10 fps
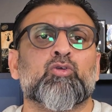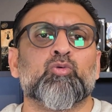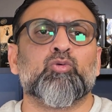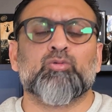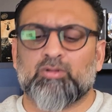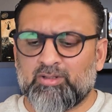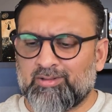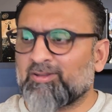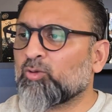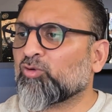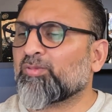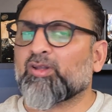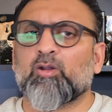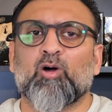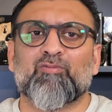to uh, the nose
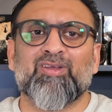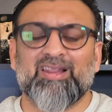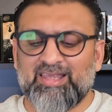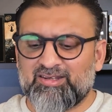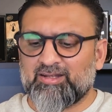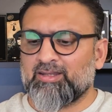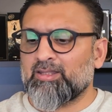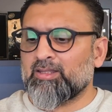breakdown of Layton.